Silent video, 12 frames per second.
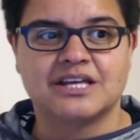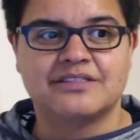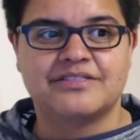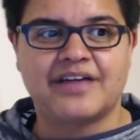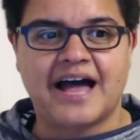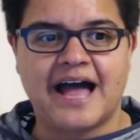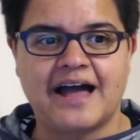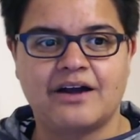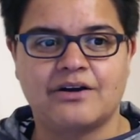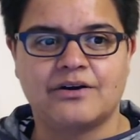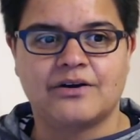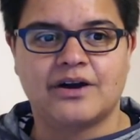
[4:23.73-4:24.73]
that
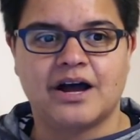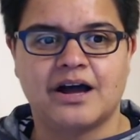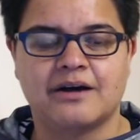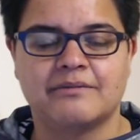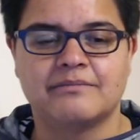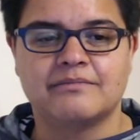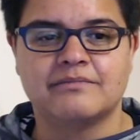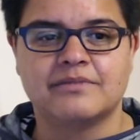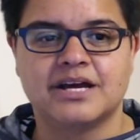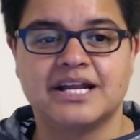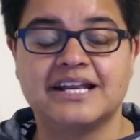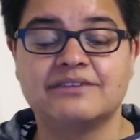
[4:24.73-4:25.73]

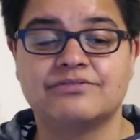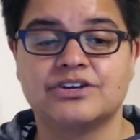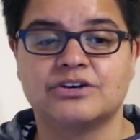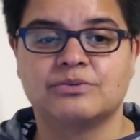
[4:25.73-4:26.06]
Olivia